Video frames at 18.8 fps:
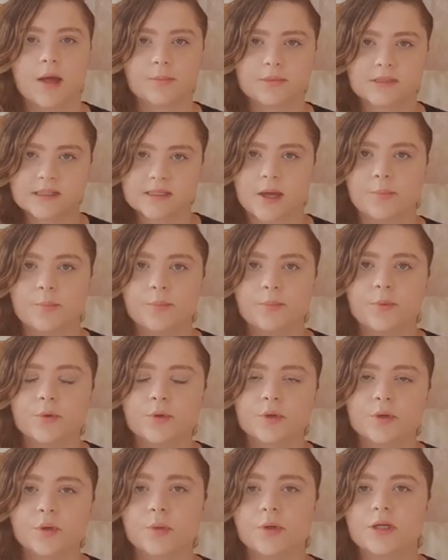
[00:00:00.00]
some
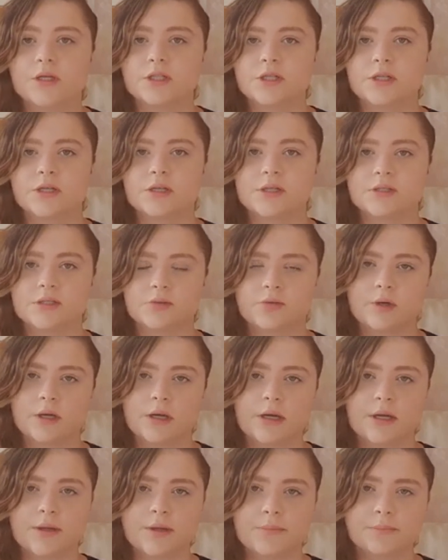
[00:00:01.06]
book which is
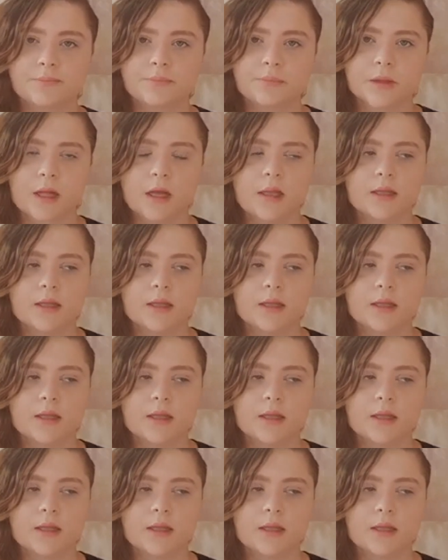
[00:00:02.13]
really